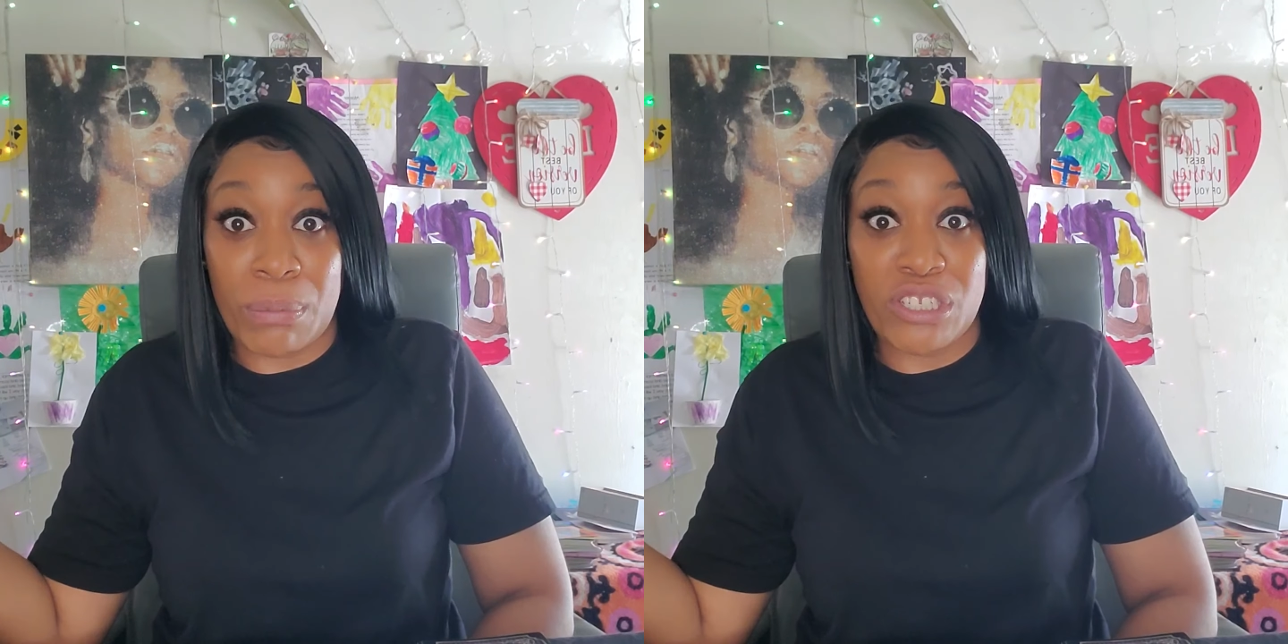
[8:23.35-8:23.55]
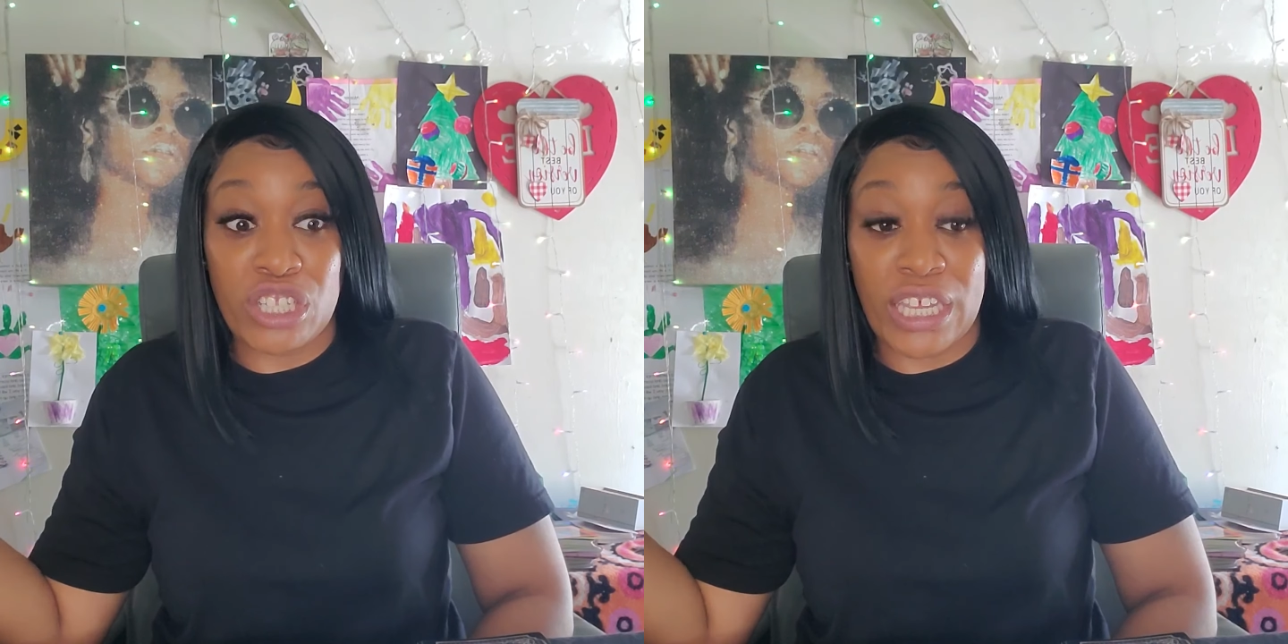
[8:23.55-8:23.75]

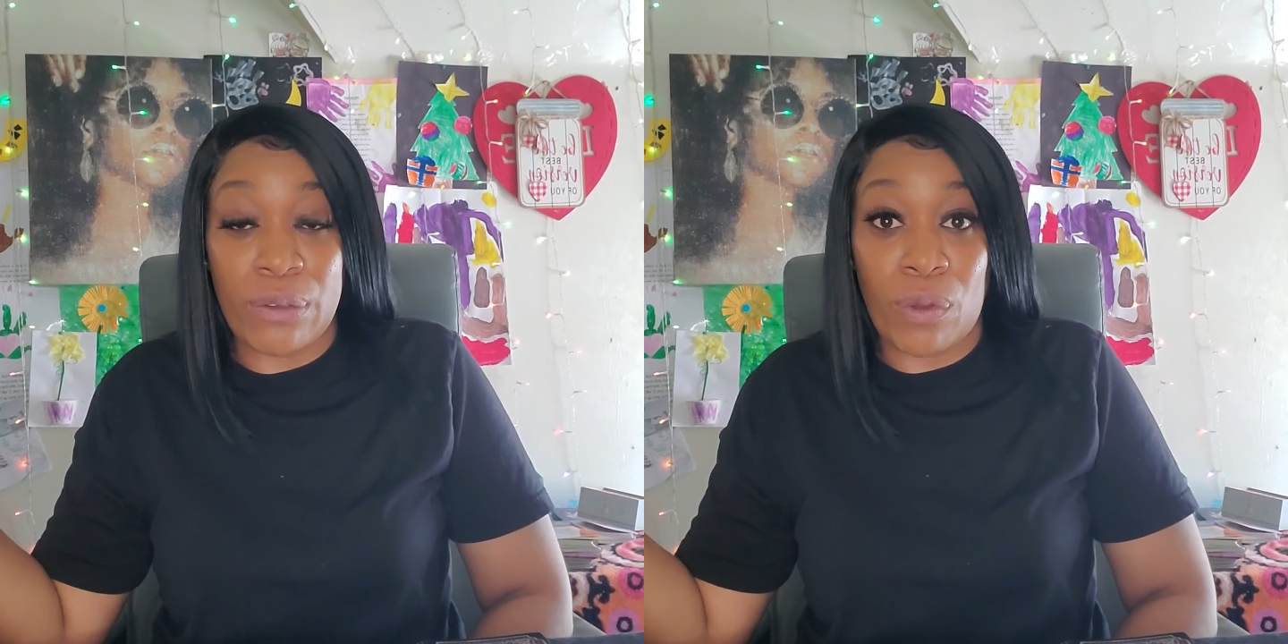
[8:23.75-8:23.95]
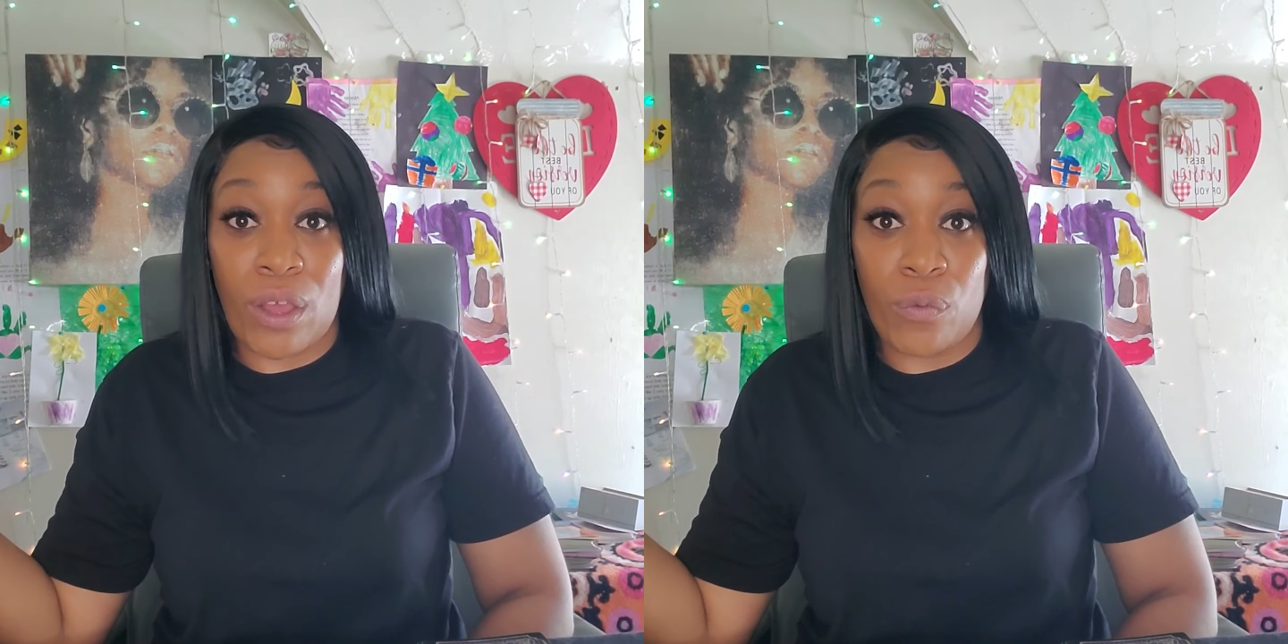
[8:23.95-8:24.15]
much
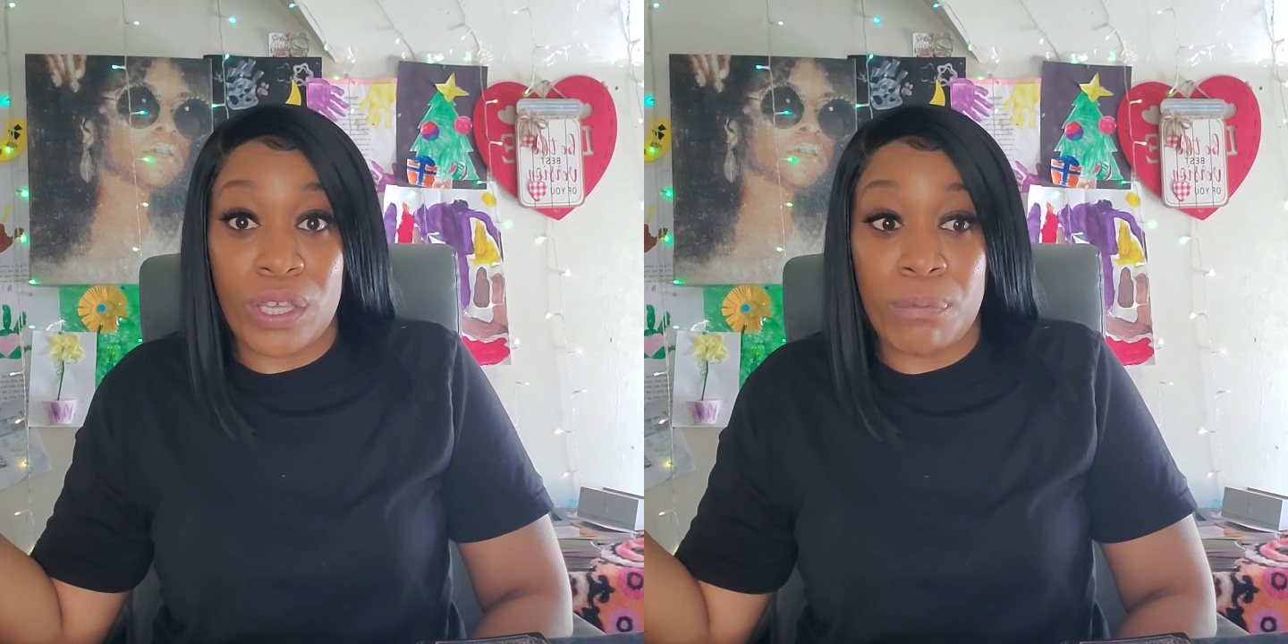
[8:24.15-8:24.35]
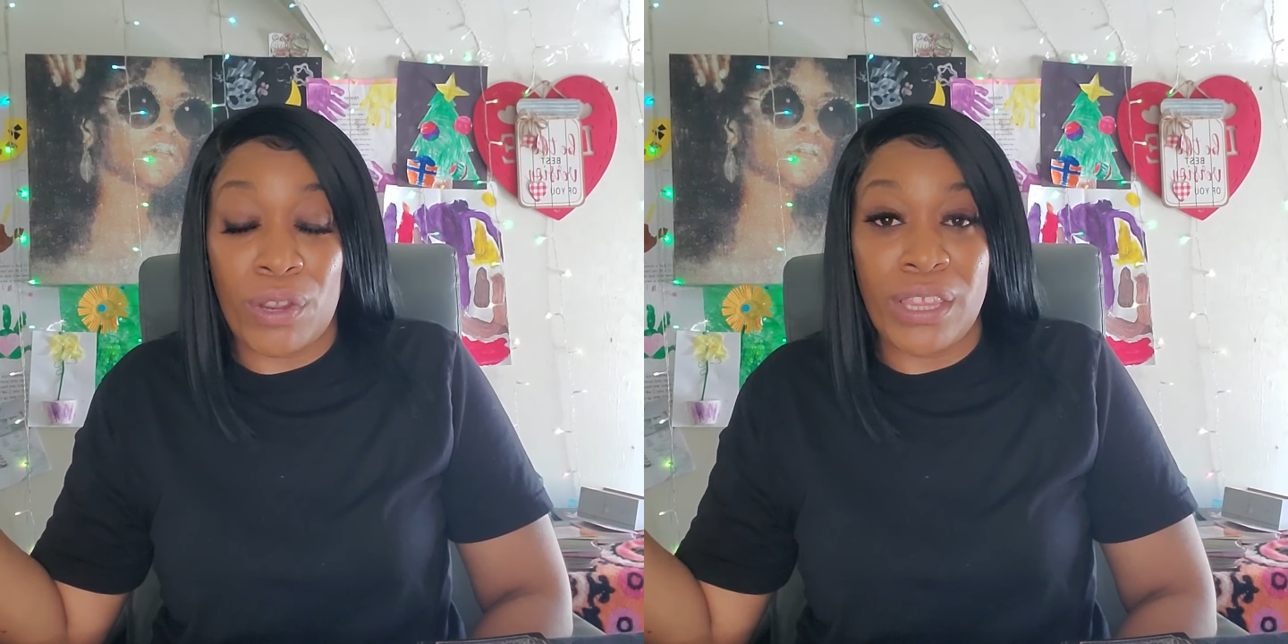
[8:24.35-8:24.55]
clean while
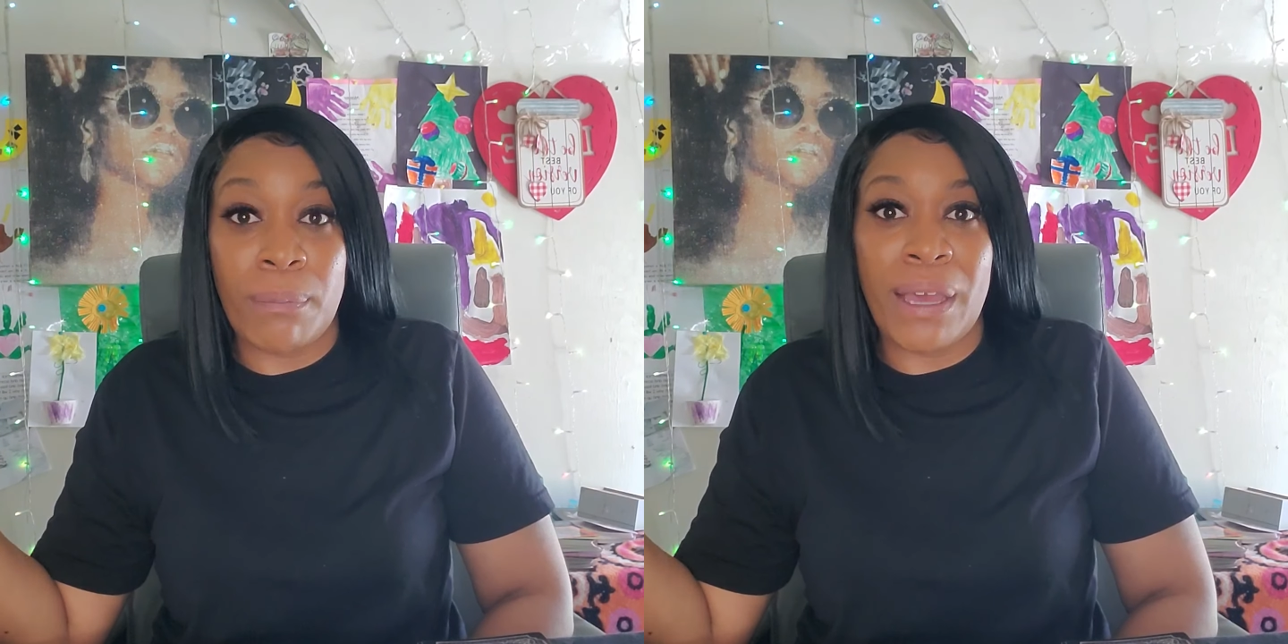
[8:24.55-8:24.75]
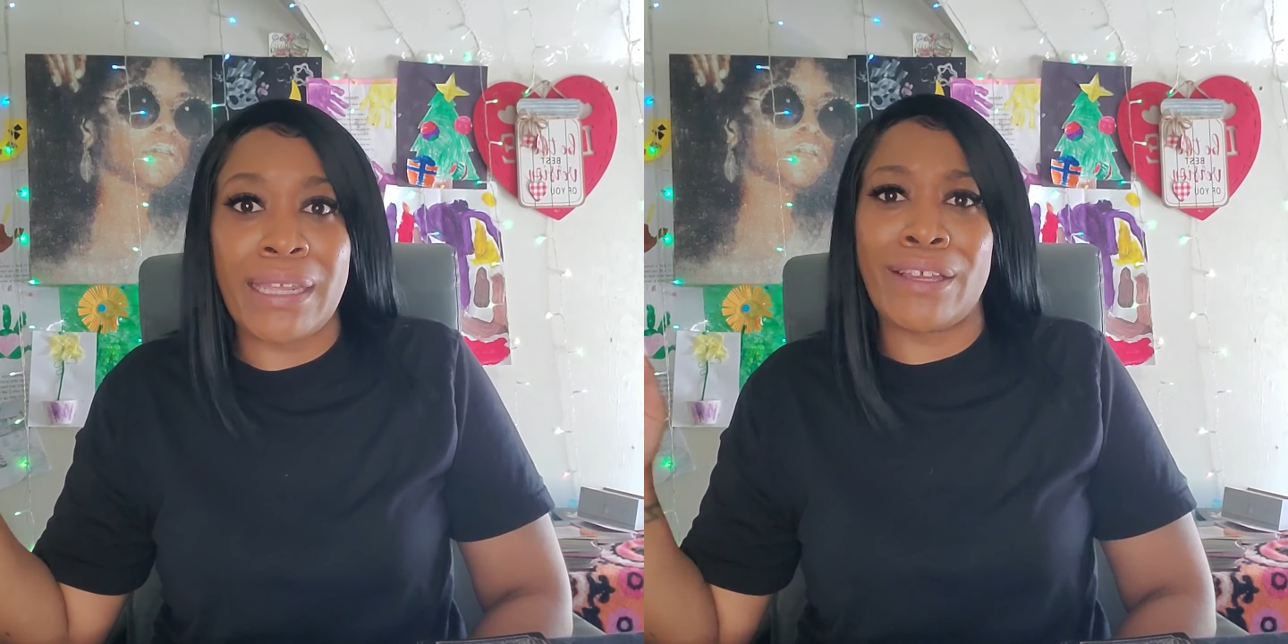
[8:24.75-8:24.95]
we bring the money.